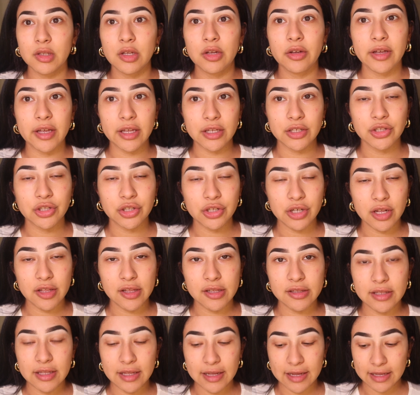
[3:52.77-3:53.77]
Okay, so now
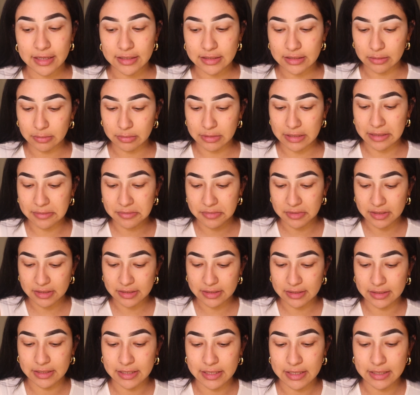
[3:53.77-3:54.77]
that I had some time to
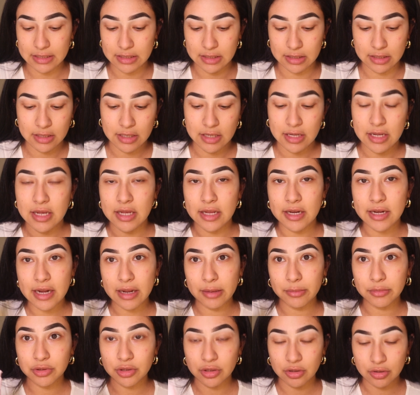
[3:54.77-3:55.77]
sit, now
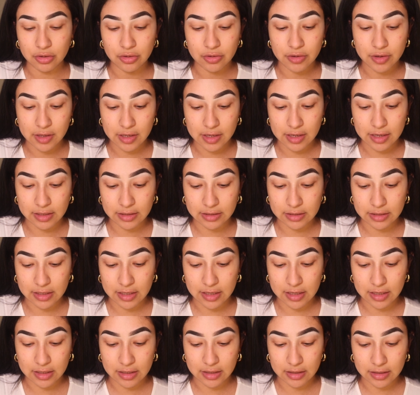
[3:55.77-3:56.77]
I'm just going to go ahead and
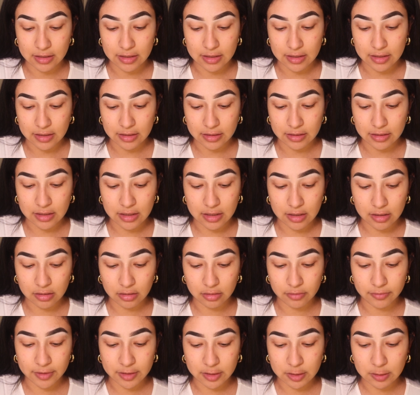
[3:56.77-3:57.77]
take the
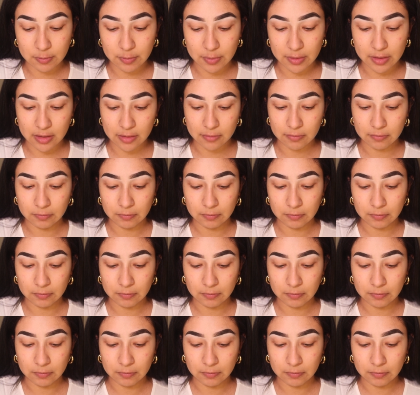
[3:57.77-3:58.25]
Glow Recipe.